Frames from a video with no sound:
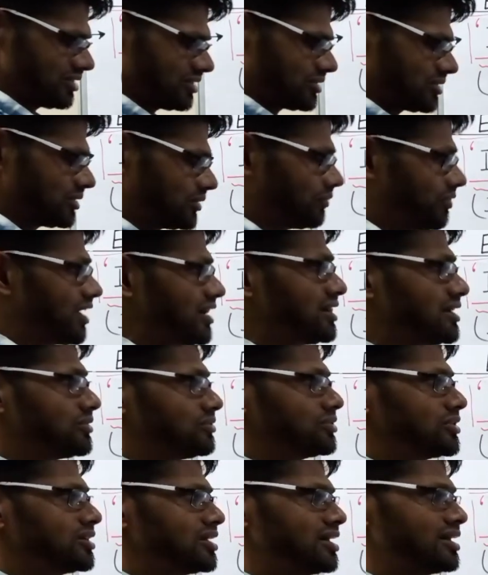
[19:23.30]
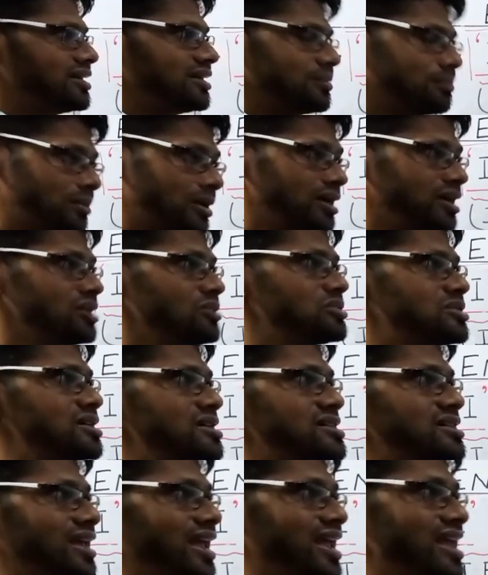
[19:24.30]
so when the word
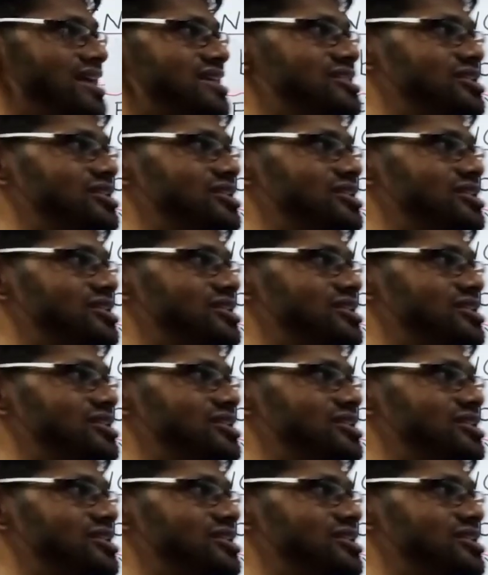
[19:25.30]
produces A